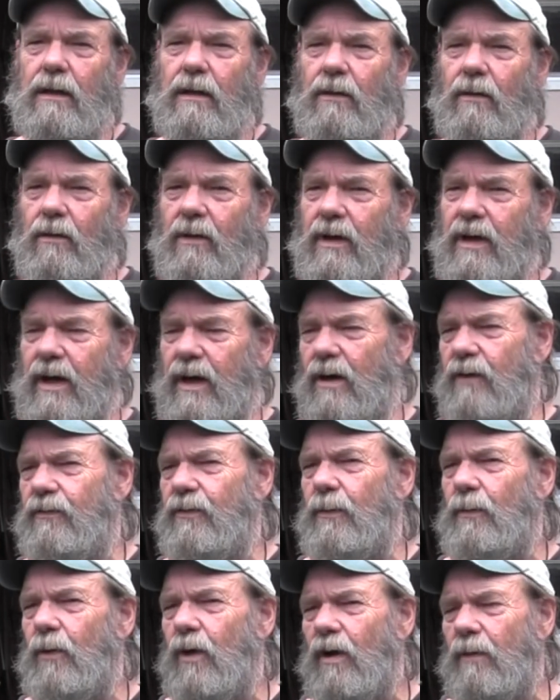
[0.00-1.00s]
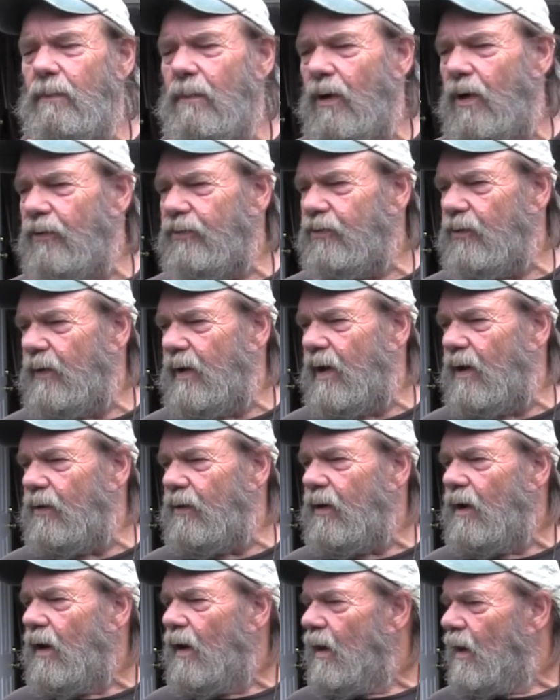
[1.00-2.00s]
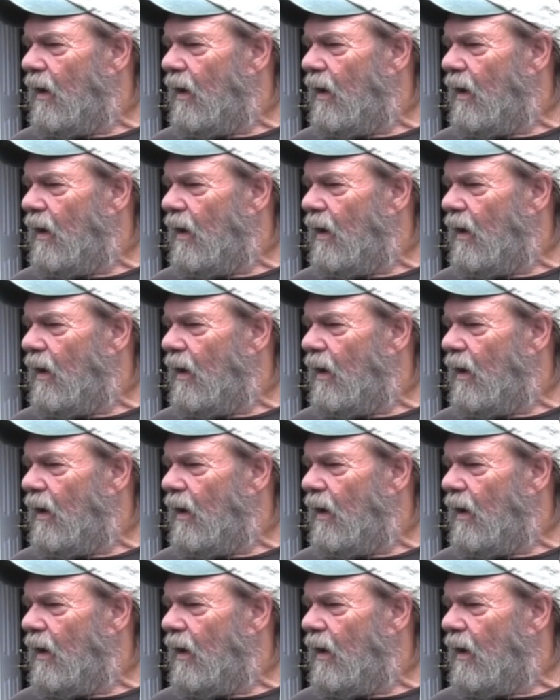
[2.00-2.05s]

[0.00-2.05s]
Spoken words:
don't care for mothballs around,